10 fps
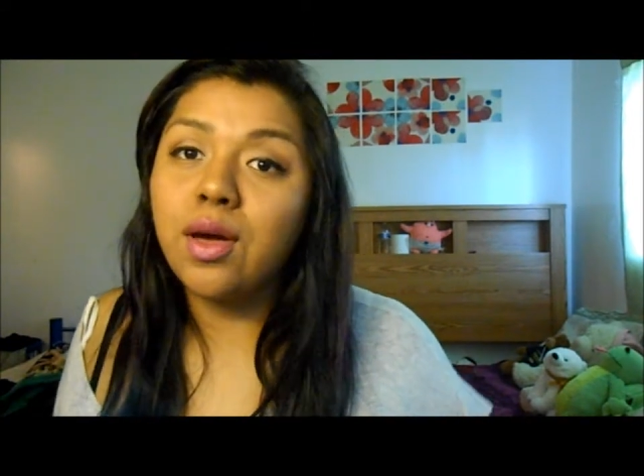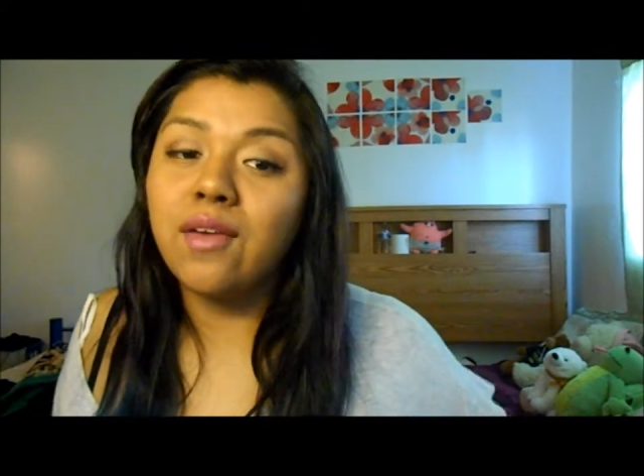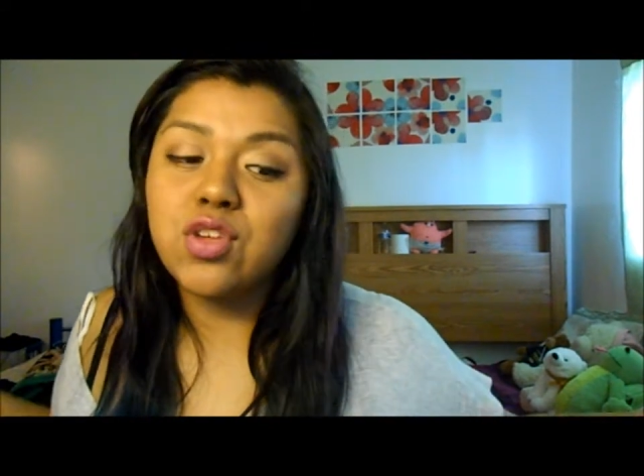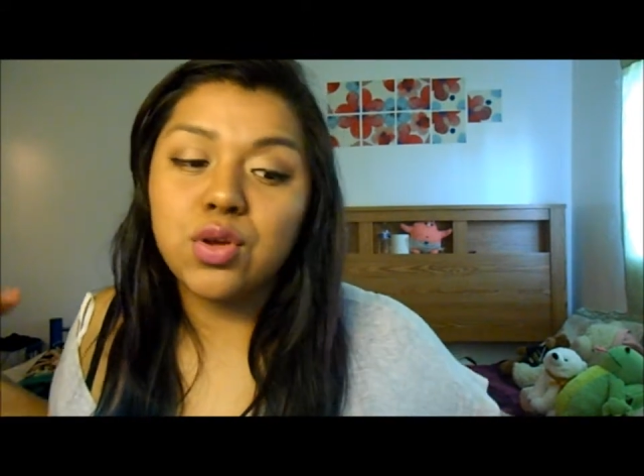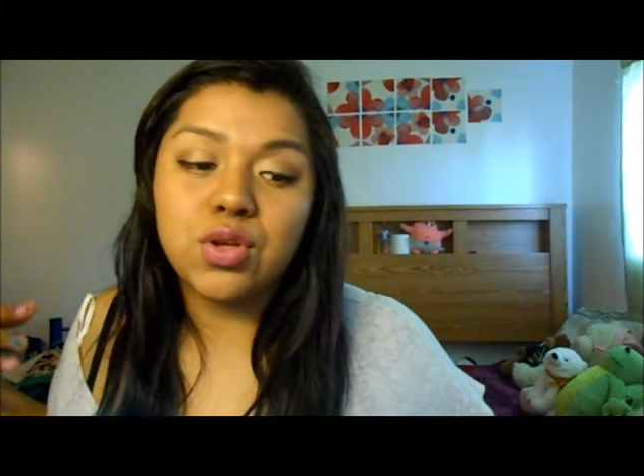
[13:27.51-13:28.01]

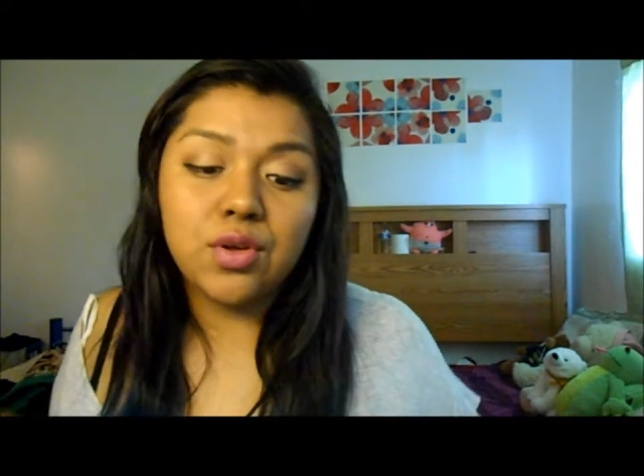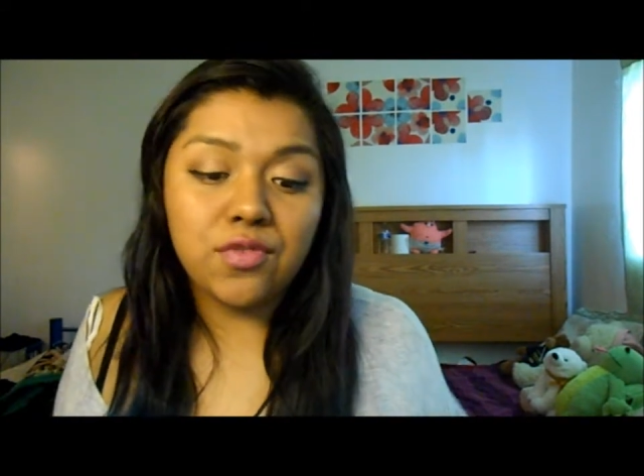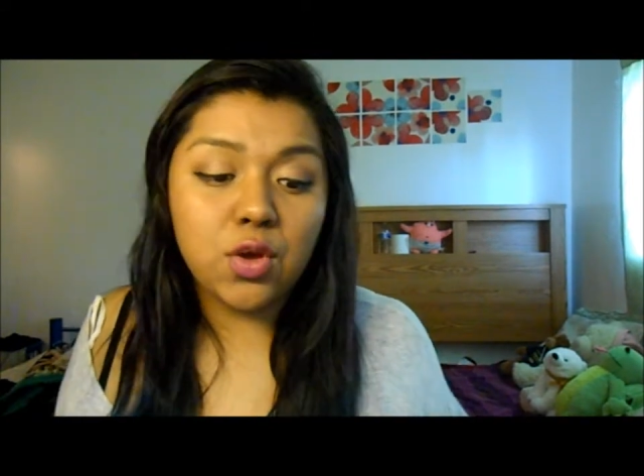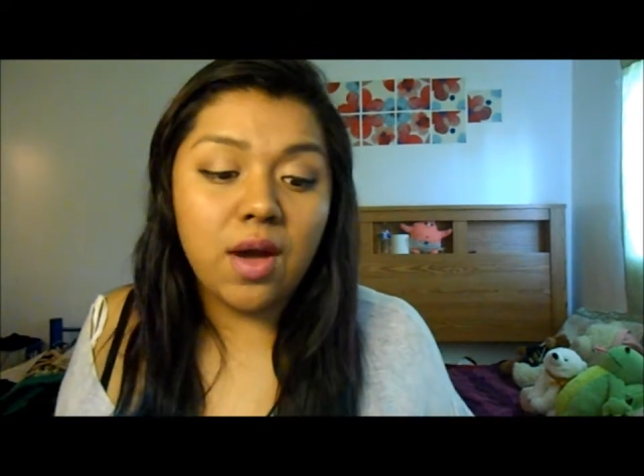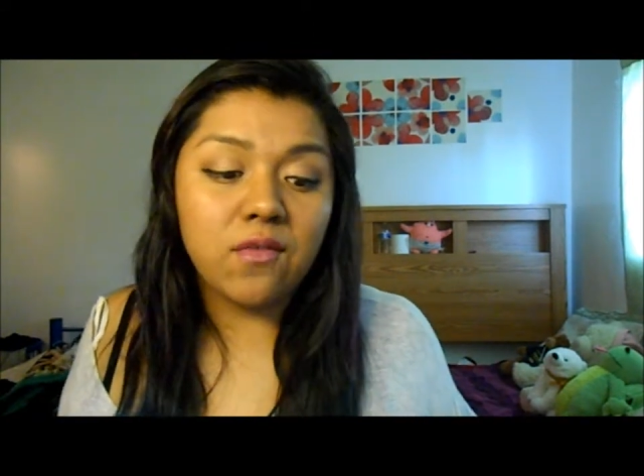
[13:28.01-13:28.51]

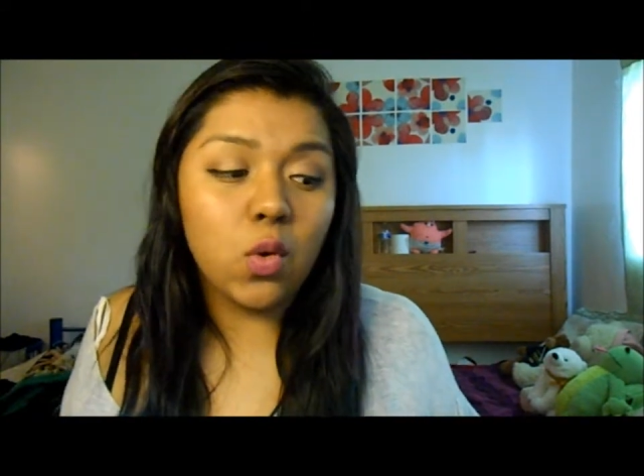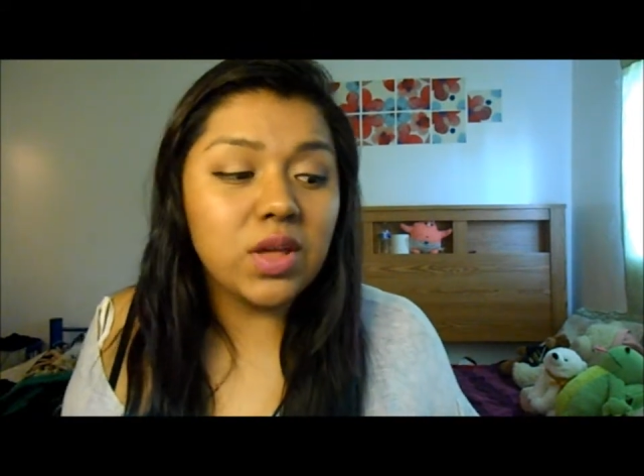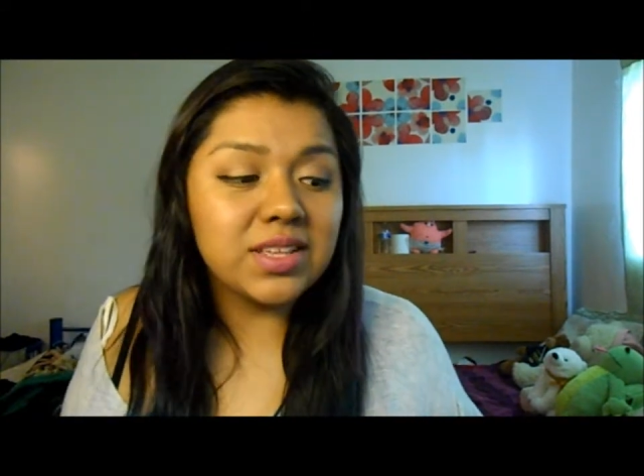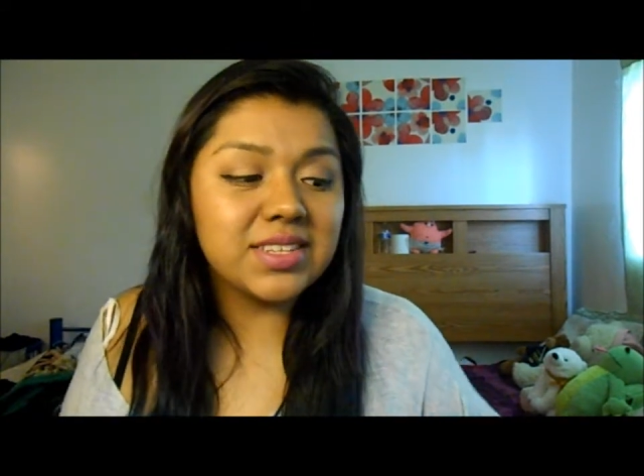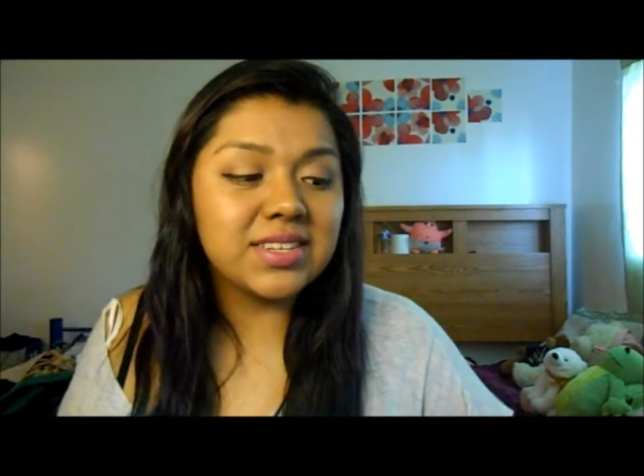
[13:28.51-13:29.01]
If you have
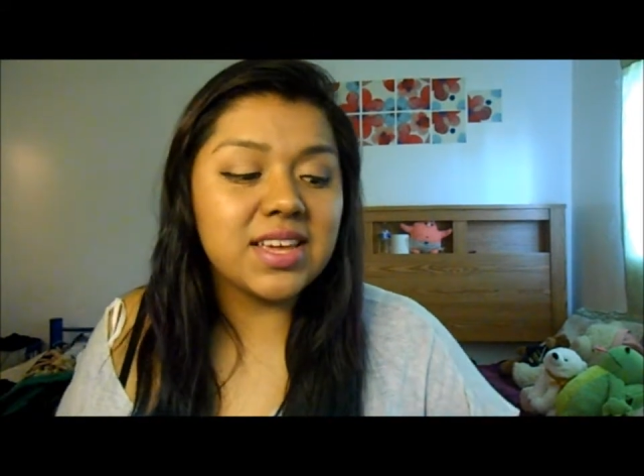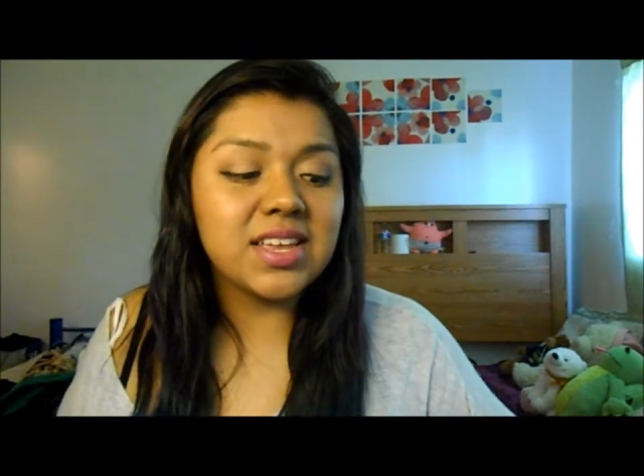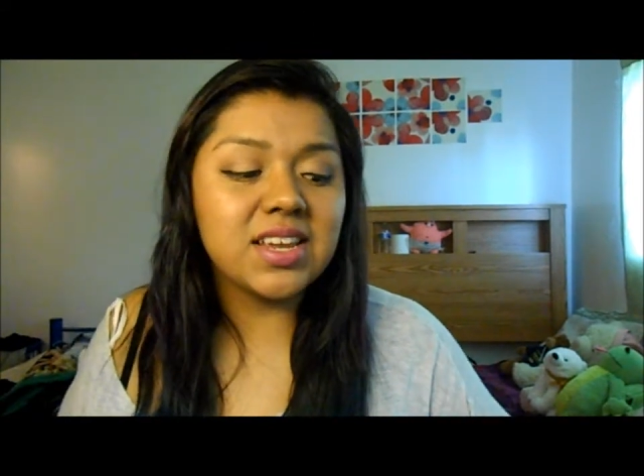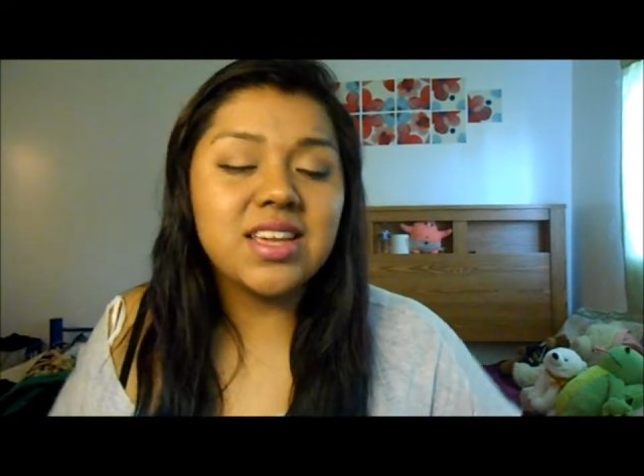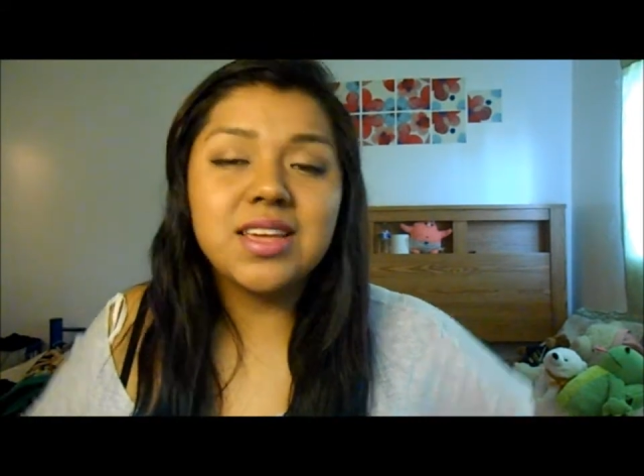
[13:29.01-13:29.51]
oily skin,